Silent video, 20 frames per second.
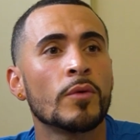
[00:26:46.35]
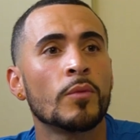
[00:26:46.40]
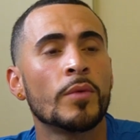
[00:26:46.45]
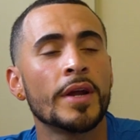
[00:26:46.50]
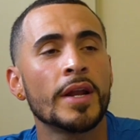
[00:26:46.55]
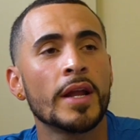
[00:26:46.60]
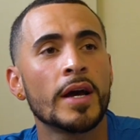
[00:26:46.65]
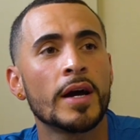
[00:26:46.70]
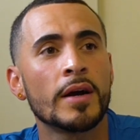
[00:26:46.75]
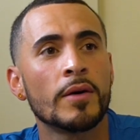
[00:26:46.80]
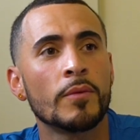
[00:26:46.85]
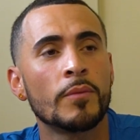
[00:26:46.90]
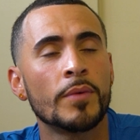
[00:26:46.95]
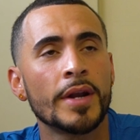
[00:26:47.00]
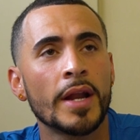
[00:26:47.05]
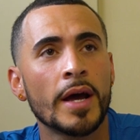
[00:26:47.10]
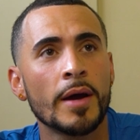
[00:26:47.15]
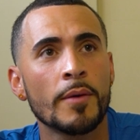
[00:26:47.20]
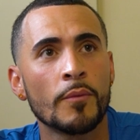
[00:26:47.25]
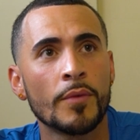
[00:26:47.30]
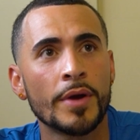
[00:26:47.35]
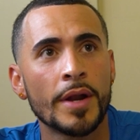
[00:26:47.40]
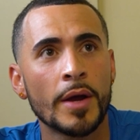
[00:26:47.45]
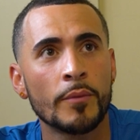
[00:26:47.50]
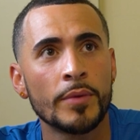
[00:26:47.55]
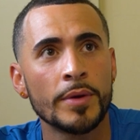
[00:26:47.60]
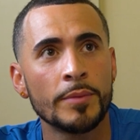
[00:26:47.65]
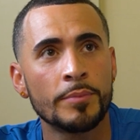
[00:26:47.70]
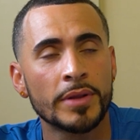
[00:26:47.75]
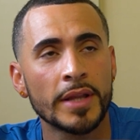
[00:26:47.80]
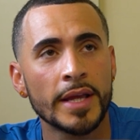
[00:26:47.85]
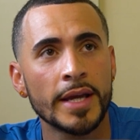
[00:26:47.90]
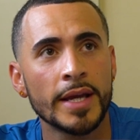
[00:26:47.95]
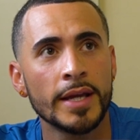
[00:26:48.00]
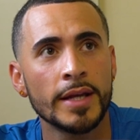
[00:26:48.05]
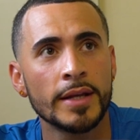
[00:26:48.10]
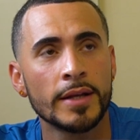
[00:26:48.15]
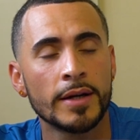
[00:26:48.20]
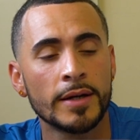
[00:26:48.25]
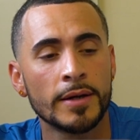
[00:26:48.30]
when we
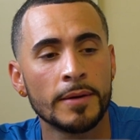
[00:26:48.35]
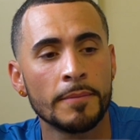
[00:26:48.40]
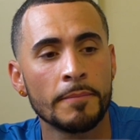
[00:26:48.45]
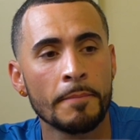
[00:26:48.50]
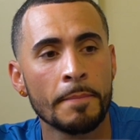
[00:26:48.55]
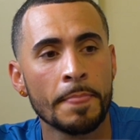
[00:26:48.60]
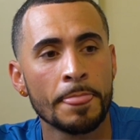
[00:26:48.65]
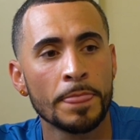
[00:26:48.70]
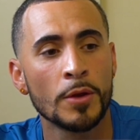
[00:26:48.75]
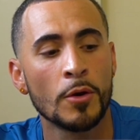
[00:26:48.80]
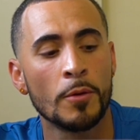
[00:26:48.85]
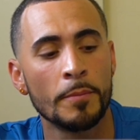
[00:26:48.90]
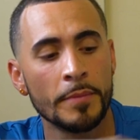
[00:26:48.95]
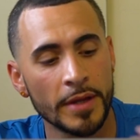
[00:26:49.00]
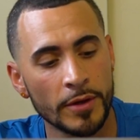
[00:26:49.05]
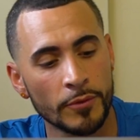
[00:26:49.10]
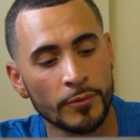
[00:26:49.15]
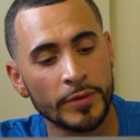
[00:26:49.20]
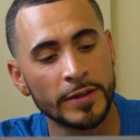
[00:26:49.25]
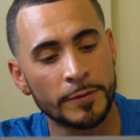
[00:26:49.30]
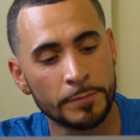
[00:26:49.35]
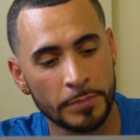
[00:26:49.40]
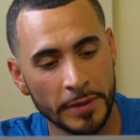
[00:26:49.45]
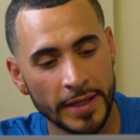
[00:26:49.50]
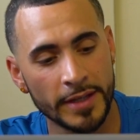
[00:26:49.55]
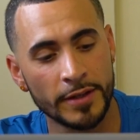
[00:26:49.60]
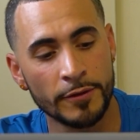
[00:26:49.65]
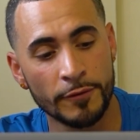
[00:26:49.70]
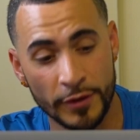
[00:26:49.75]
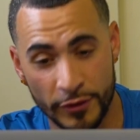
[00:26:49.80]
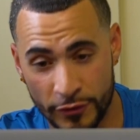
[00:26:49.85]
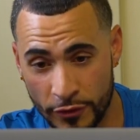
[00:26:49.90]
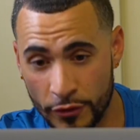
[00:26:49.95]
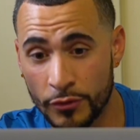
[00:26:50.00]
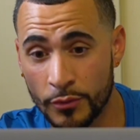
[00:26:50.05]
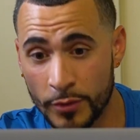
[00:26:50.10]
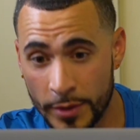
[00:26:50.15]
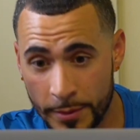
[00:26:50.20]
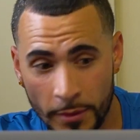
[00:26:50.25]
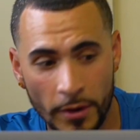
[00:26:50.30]
played me and Reese played
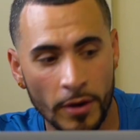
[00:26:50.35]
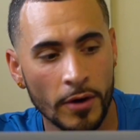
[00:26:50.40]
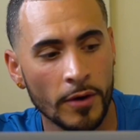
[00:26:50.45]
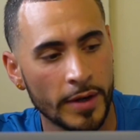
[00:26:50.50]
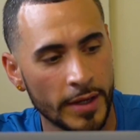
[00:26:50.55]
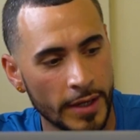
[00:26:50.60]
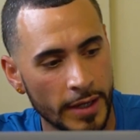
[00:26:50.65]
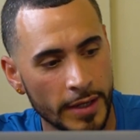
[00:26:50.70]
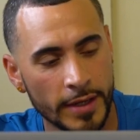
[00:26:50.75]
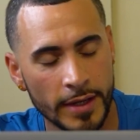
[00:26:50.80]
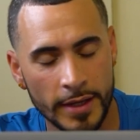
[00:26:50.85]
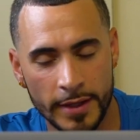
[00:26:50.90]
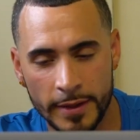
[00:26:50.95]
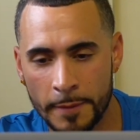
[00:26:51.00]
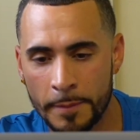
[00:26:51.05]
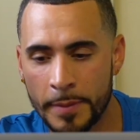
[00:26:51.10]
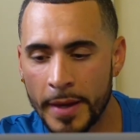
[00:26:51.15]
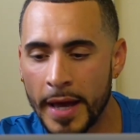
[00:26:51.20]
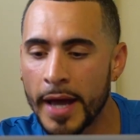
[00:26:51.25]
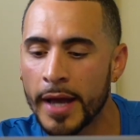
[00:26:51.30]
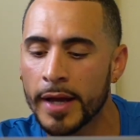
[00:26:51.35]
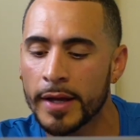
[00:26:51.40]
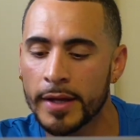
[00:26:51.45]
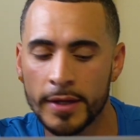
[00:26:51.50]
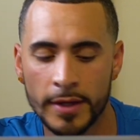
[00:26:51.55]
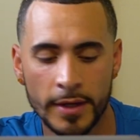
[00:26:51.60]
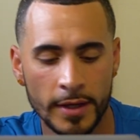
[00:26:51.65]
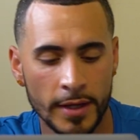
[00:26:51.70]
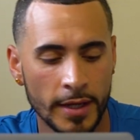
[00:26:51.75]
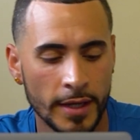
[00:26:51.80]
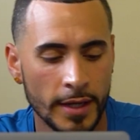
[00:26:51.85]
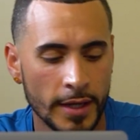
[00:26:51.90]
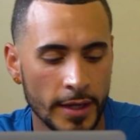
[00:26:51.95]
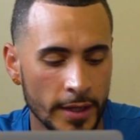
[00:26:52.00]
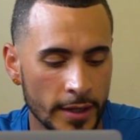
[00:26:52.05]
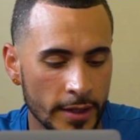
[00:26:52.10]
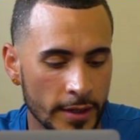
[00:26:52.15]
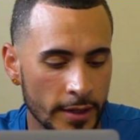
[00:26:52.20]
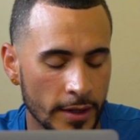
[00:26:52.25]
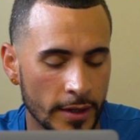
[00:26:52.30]
Division III ball in the pack,
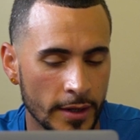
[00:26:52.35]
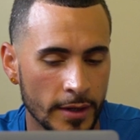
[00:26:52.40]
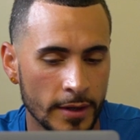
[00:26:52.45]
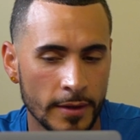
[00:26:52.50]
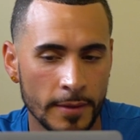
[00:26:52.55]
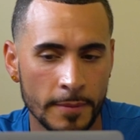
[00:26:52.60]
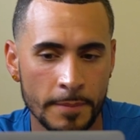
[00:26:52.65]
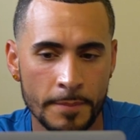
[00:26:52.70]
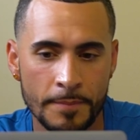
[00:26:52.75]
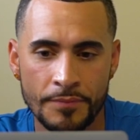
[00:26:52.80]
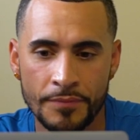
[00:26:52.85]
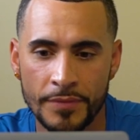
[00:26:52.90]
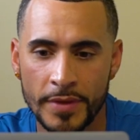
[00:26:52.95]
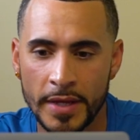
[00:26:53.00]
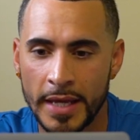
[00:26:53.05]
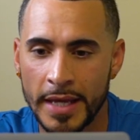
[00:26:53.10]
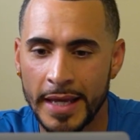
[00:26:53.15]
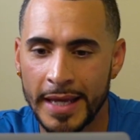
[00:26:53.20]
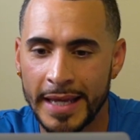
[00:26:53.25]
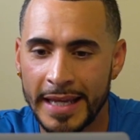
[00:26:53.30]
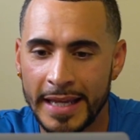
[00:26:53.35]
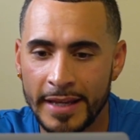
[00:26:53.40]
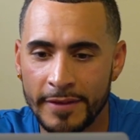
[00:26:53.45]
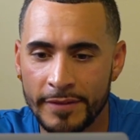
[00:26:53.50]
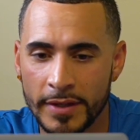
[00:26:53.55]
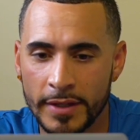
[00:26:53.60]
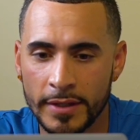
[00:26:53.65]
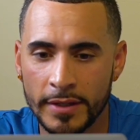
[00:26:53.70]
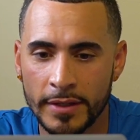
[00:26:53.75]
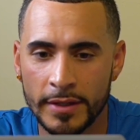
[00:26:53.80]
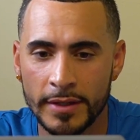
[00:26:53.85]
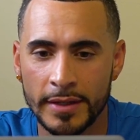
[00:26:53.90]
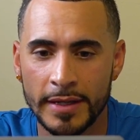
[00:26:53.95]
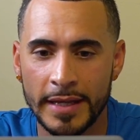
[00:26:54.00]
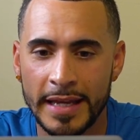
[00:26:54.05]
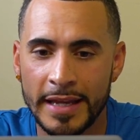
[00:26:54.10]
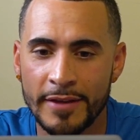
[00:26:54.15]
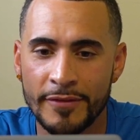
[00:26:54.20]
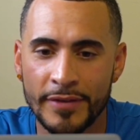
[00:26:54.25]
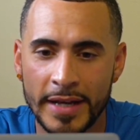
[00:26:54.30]
and
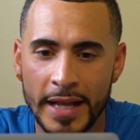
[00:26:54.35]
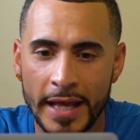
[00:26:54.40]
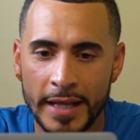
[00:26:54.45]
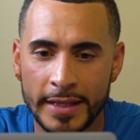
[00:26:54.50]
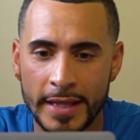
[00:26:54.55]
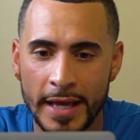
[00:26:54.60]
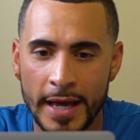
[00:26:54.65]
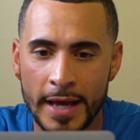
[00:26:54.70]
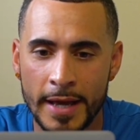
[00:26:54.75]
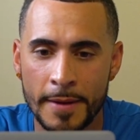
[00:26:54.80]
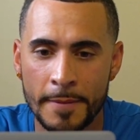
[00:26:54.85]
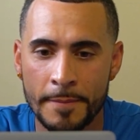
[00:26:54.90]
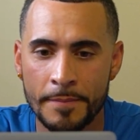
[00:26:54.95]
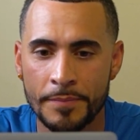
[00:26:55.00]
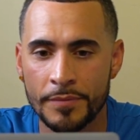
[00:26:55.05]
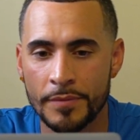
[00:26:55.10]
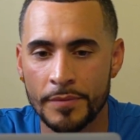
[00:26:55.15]
even at that,